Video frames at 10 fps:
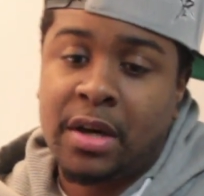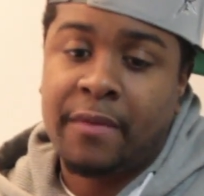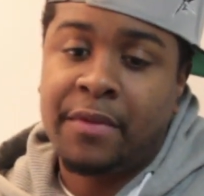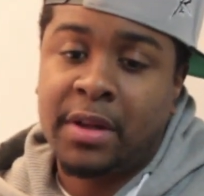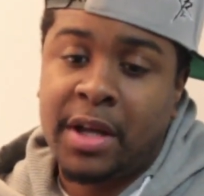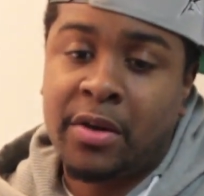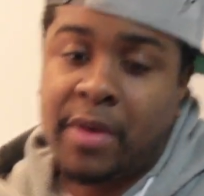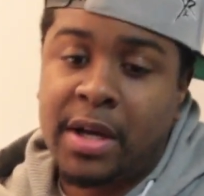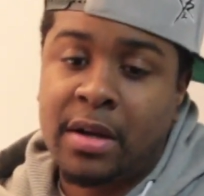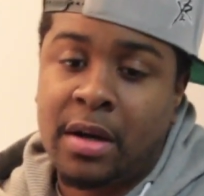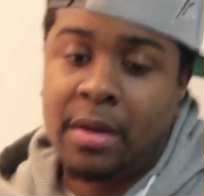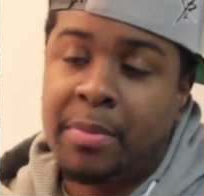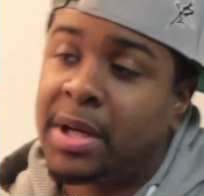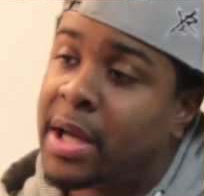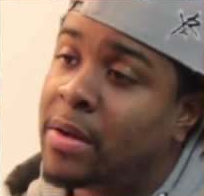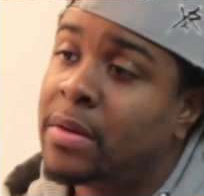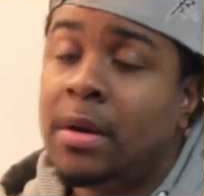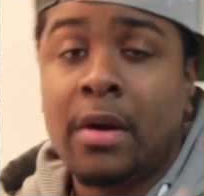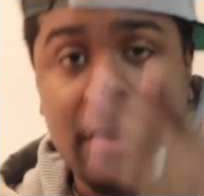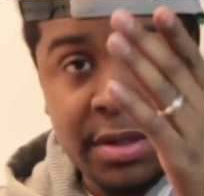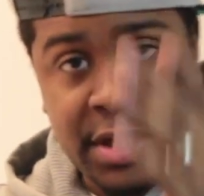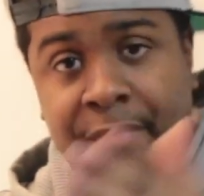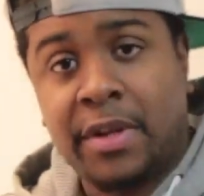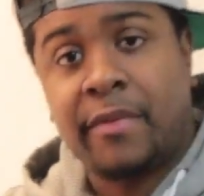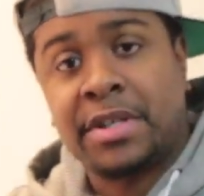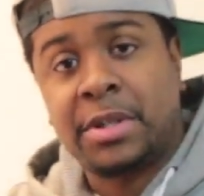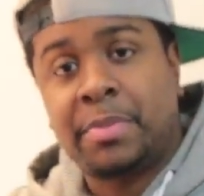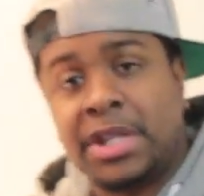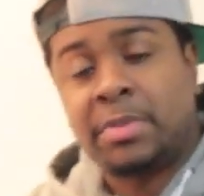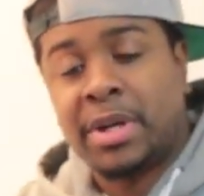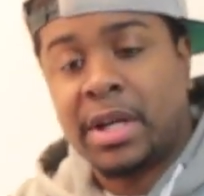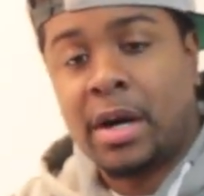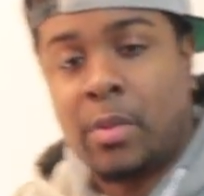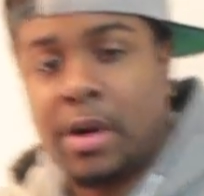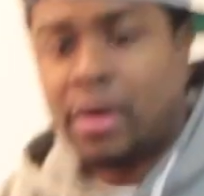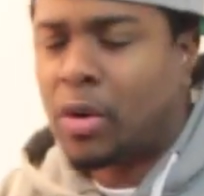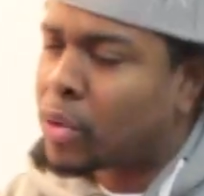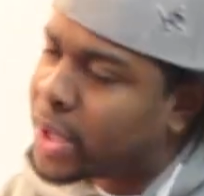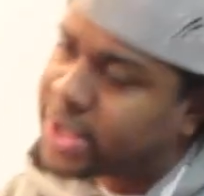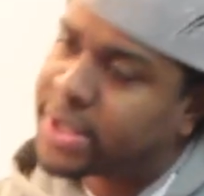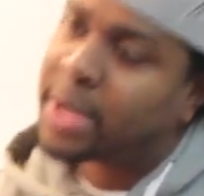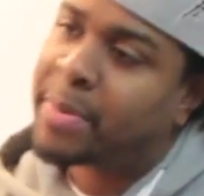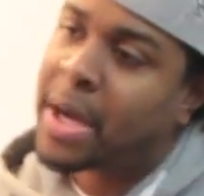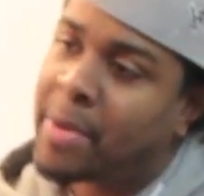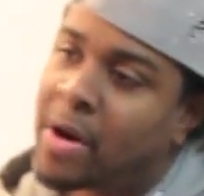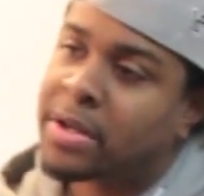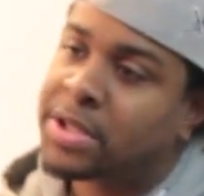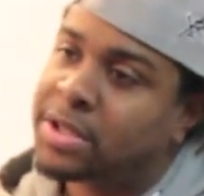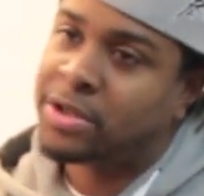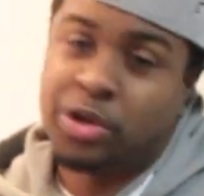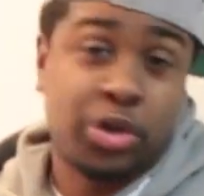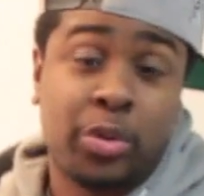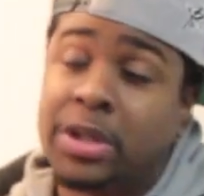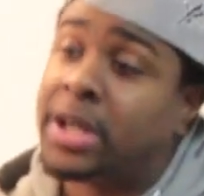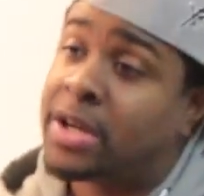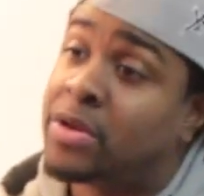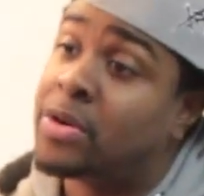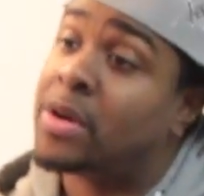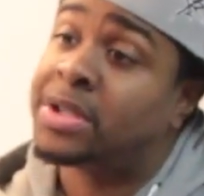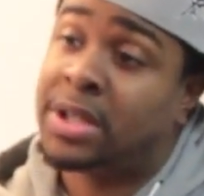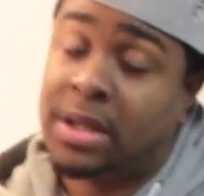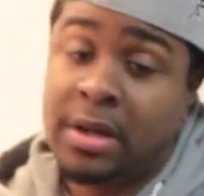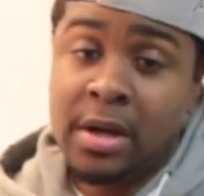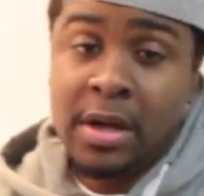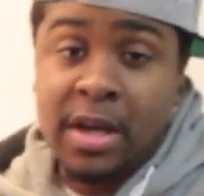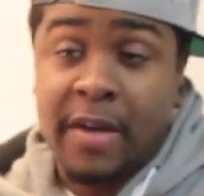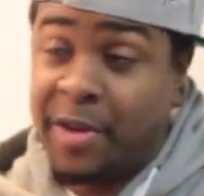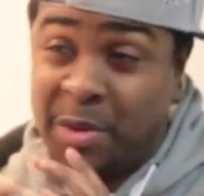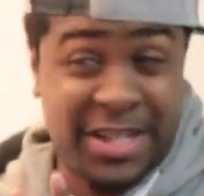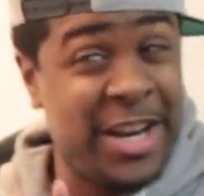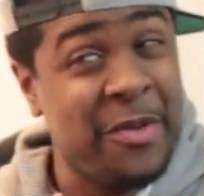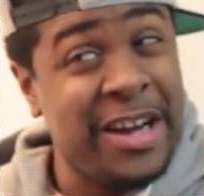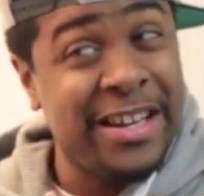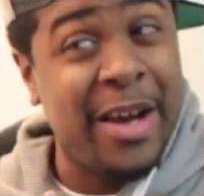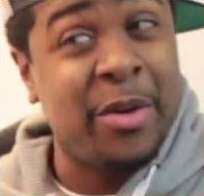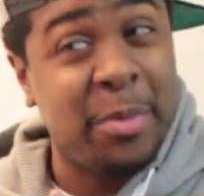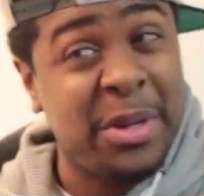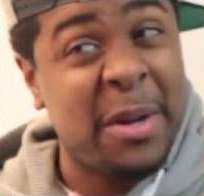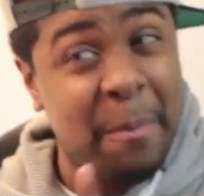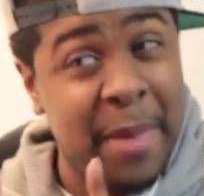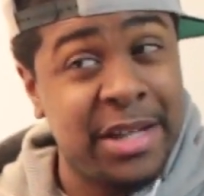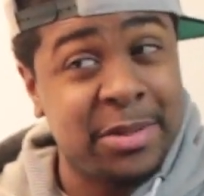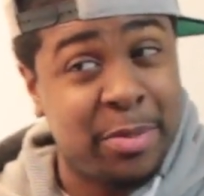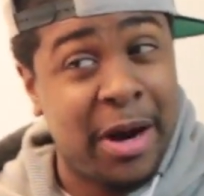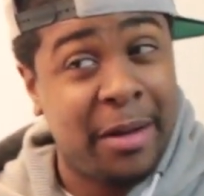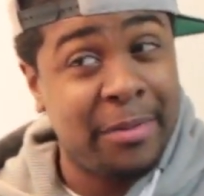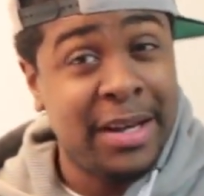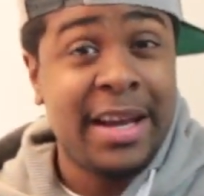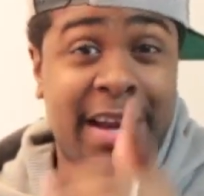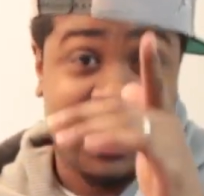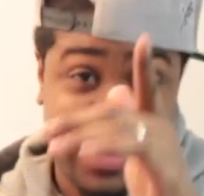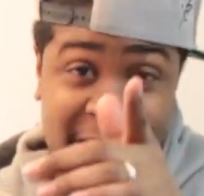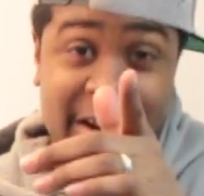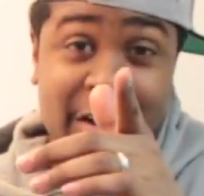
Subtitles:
of the late great Big L. Definitely rest in peace, Big L, one of the greatest hip hop artists to do it in New York City. If he was here right now, it would be a major problem. And a lot of